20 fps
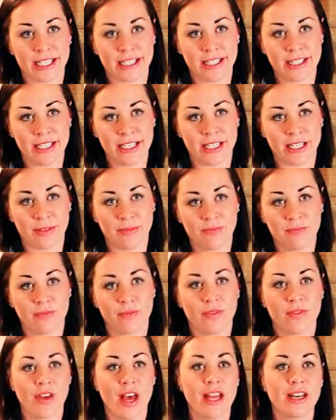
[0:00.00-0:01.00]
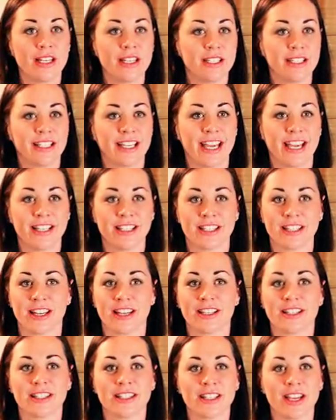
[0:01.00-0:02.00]
steam, that indicates that
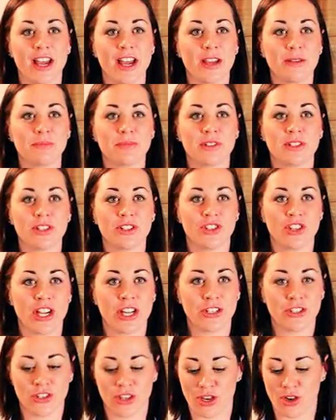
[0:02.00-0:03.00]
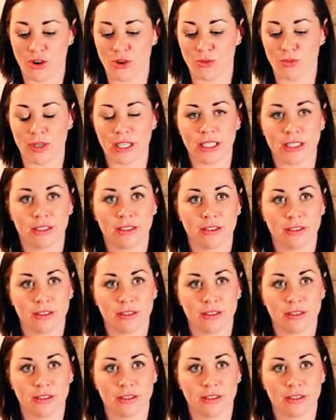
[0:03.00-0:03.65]
it's time to change the O-ring.